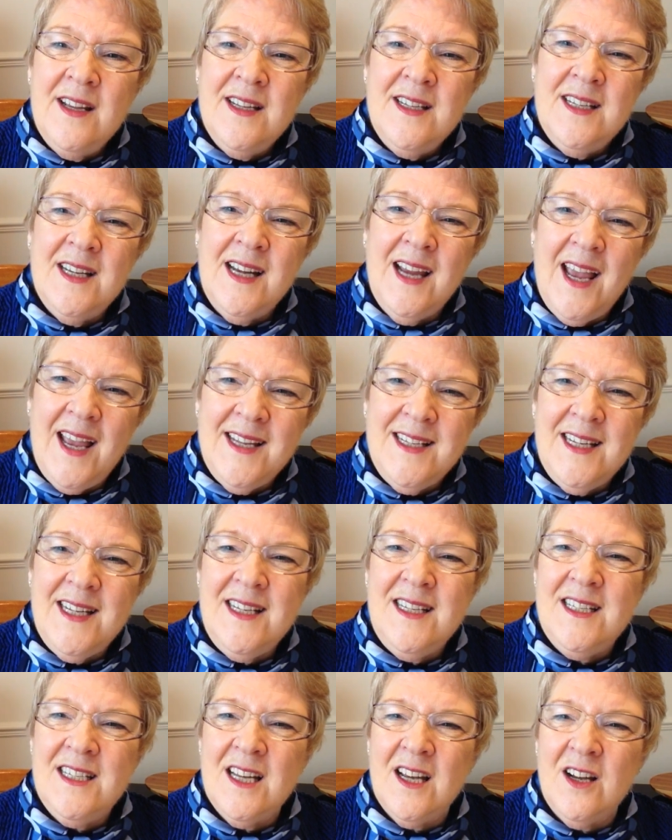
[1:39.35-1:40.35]
to get
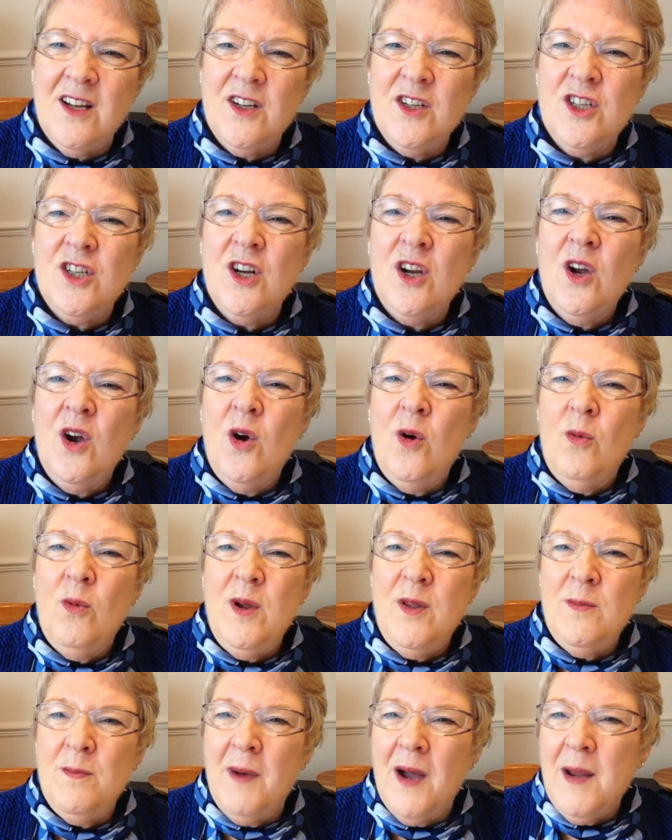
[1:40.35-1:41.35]
in touch
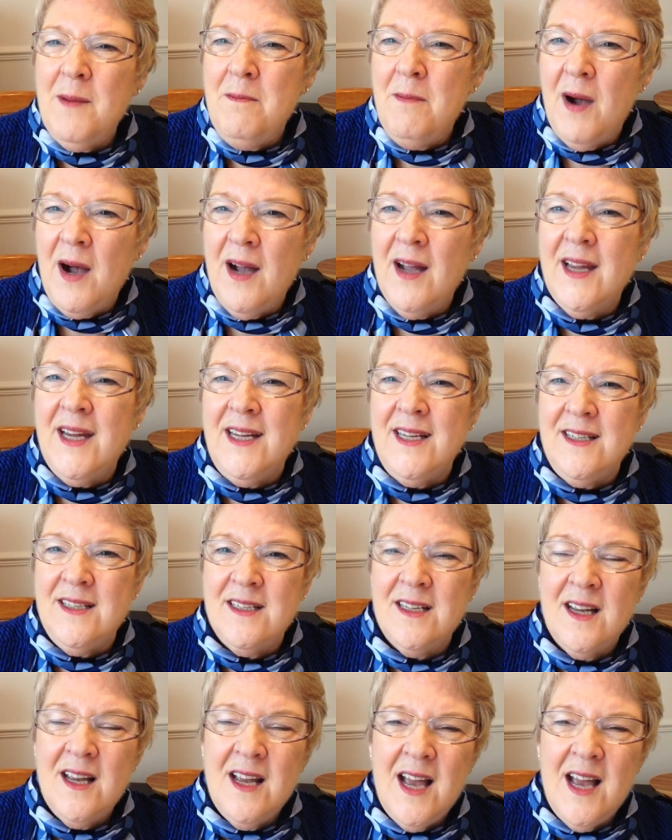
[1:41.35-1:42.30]
with my mind